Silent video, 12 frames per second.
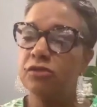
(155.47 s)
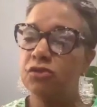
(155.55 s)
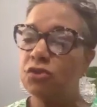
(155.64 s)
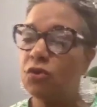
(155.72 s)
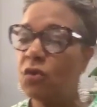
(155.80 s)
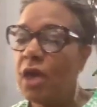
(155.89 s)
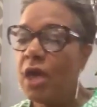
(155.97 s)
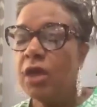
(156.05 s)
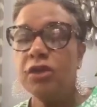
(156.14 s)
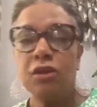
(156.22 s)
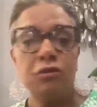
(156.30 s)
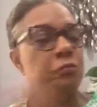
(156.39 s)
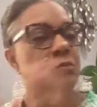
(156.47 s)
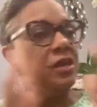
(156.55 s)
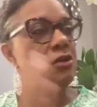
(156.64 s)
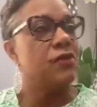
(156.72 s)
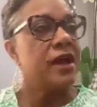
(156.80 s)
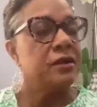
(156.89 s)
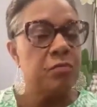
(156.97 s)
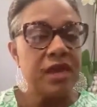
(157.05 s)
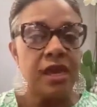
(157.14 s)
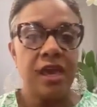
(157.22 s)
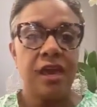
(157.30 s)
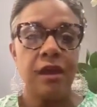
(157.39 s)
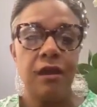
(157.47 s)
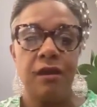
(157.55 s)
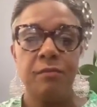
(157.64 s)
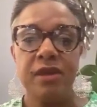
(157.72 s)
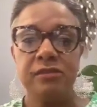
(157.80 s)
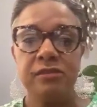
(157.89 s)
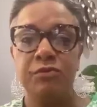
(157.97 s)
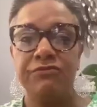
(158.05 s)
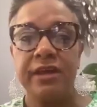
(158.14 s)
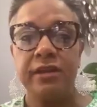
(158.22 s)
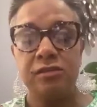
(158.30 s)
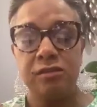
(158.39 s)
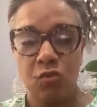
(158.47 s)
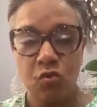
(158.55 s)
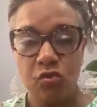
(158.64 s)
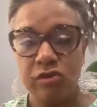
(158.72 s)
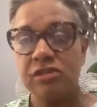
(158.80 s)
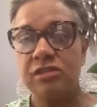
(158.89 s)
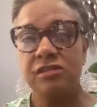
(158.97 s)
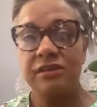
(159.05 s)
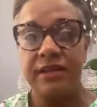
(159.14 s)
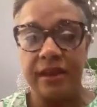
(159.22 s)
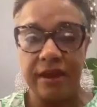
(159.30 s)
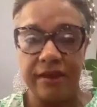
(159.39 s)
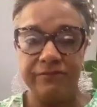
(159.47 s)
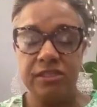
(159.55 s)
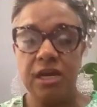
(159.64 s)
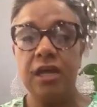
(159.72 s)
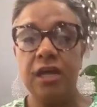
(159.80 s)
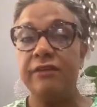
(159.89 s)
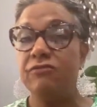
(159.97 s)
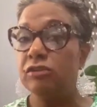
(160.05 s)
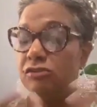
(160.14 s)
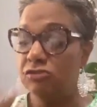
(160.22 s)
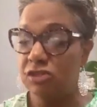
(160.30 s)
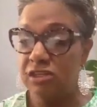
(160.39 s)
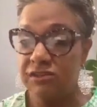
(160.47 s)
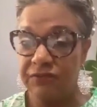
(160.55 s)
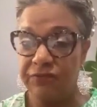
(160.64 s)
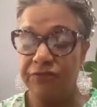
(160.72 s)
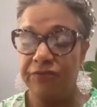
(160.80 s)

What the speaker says: So, Peak Grant Making has provided some courses that I've done. I've also just